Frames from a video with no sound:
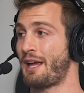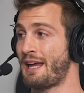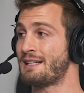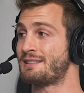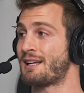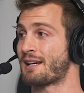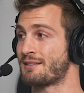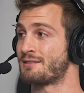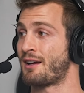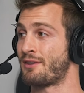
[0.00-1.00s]
eight
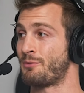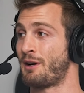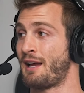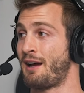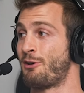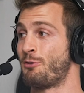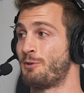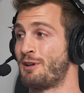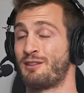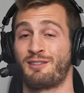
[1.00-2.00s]
seconds on the way out
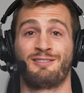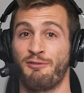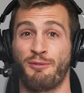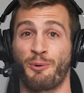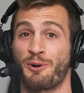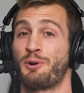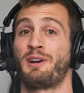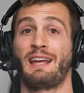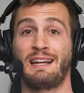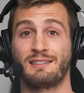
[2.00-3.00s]
with a four or
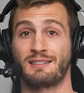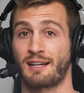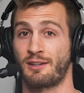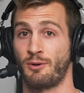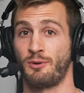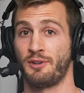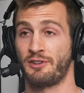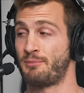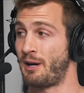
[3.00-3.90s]
an eight second hold at the